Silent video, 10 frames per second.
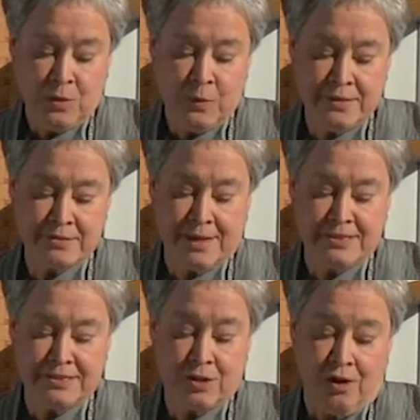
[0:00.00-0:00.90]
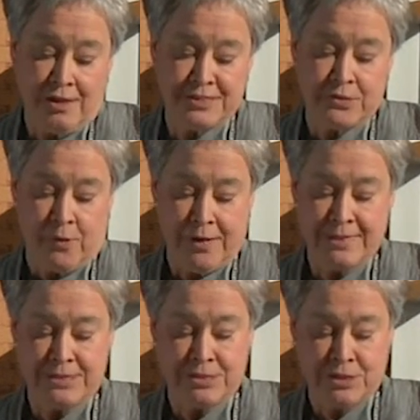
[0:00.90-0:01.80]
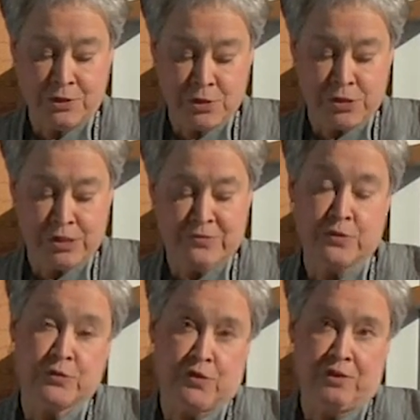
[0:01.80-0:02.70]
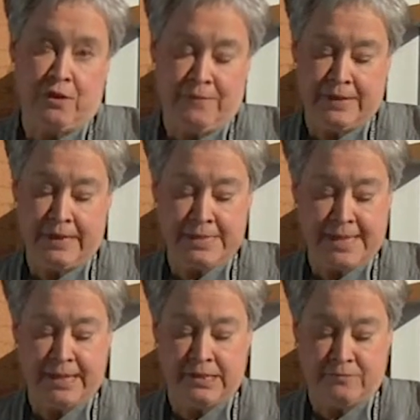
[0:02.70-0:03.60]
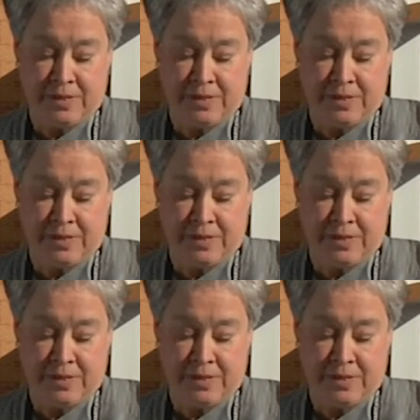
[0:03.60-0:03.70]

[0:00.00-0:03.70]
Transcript: we discussed the cost to our institutions for serving on the executive